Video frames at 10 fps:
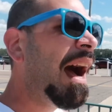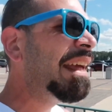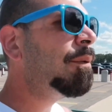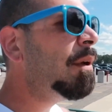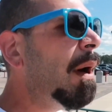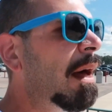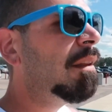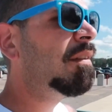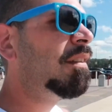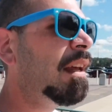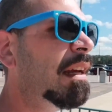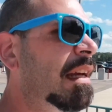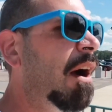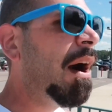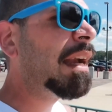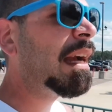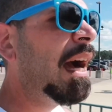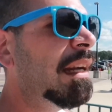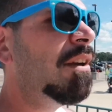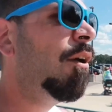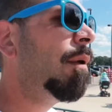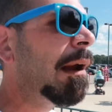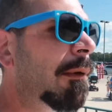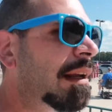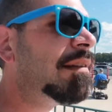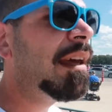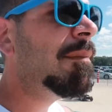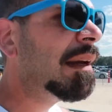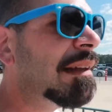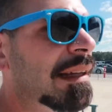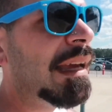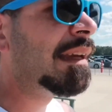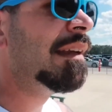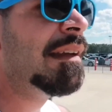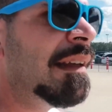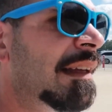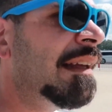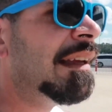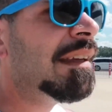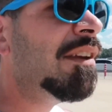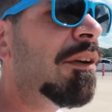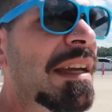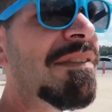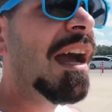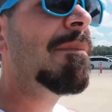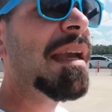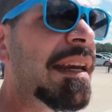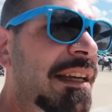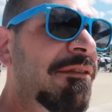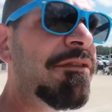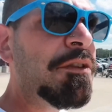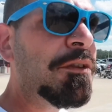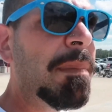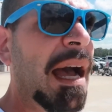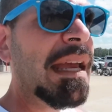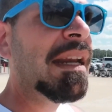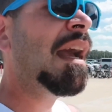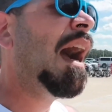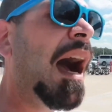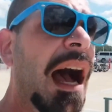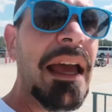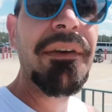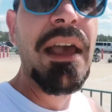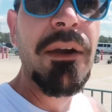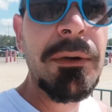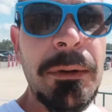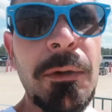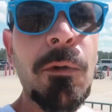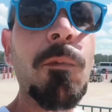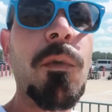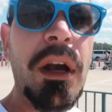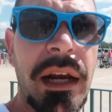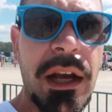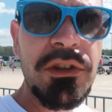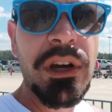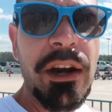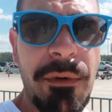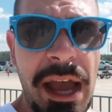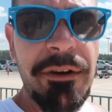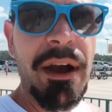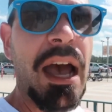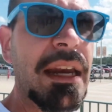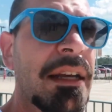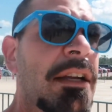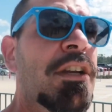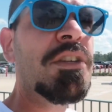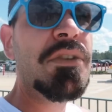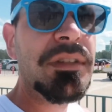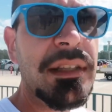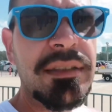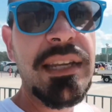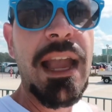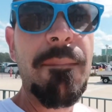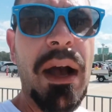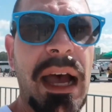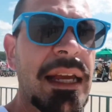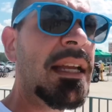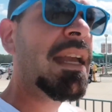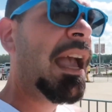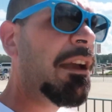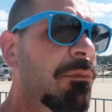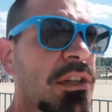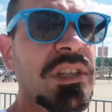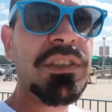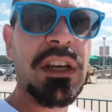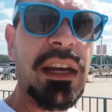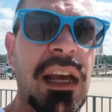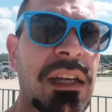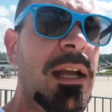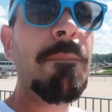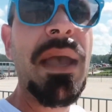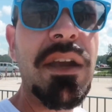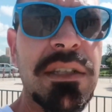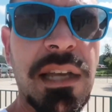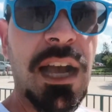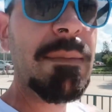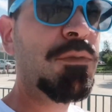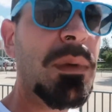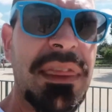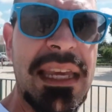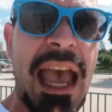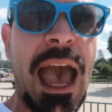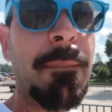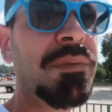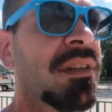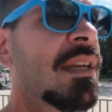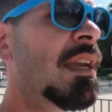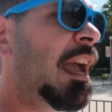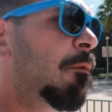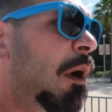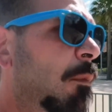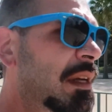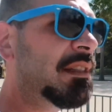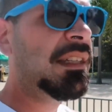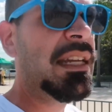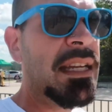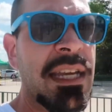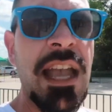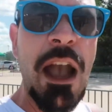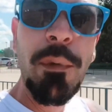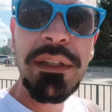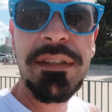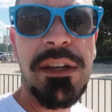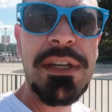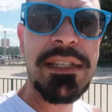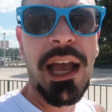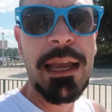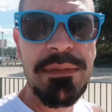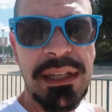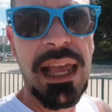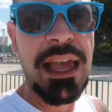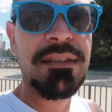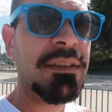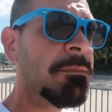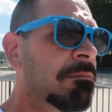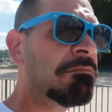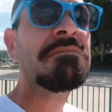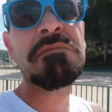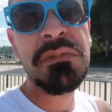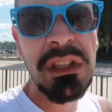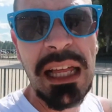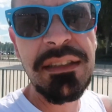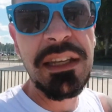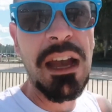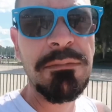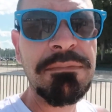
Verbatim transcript: I don't know how this is gonna go. I kind of know what I want to say, but it's like, you know, even I'm getting confused by it. I don't know. We're gonna go try to ride a ride using the standby, and we're just gonna compare times with the apps and what we see and what Siri times it as. So let's go.